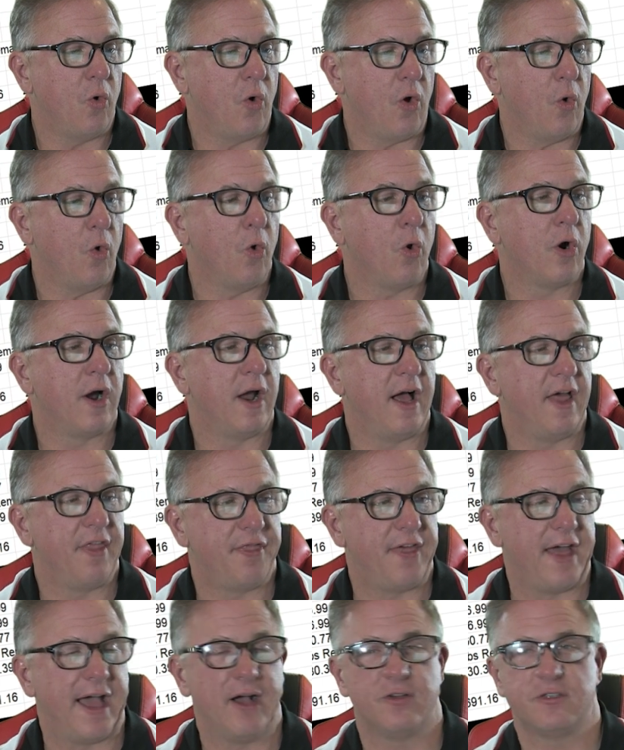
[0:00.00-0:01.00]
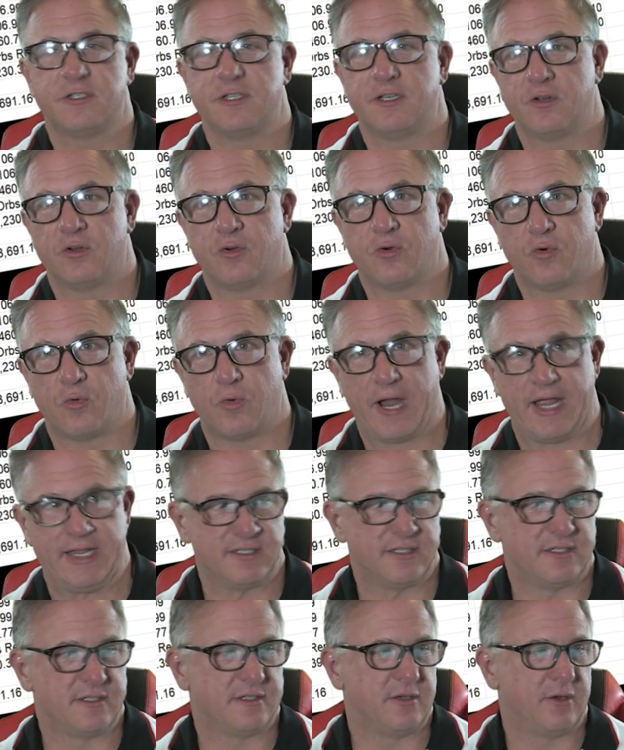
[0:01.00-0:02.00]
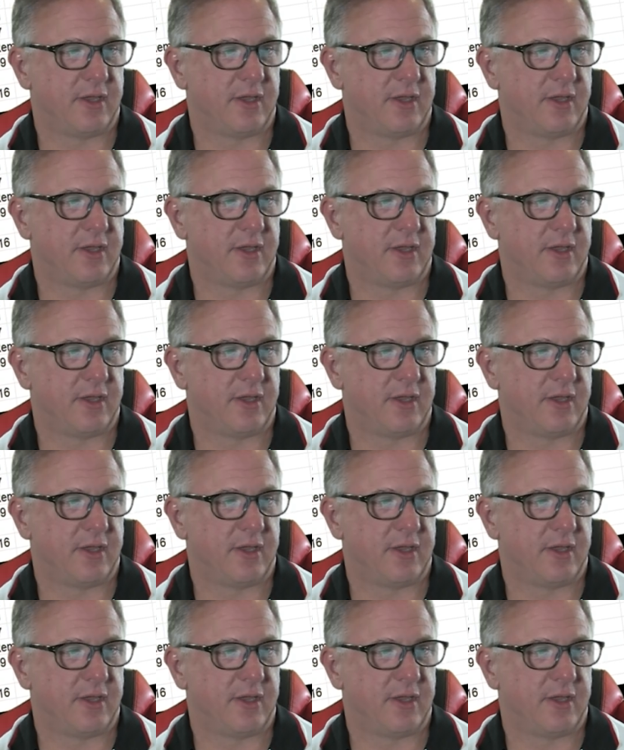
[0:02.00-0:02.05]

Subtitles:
or 1,000 crests.